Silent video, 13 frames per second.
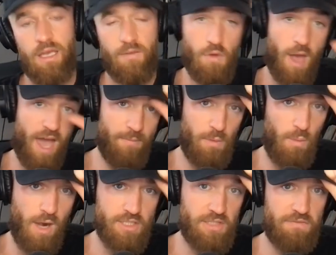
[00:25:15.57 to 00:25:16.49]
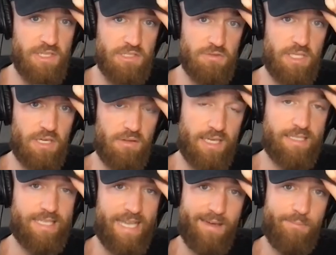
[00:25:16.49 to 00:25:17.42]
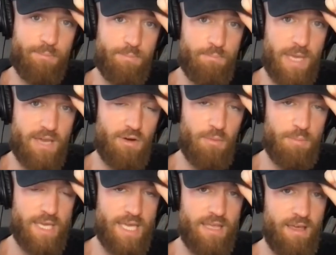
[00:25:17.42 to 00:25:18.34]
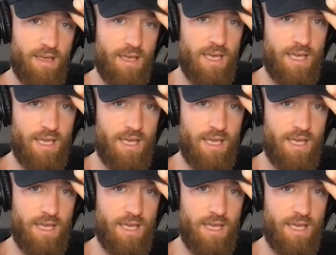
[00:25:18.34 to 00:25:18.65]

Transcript: If you have been watching visually and you're like, damn, B.O.B.,